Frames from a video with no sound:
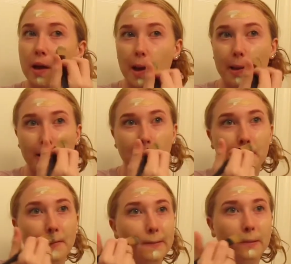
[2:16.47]
and
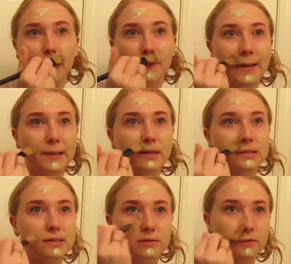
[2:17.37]
then the
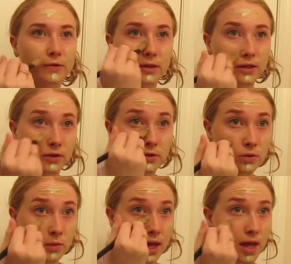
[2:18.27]
redness really goes
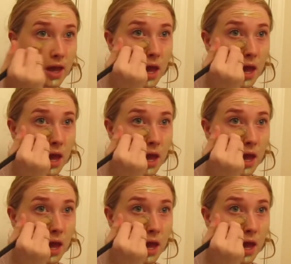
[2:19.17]
away.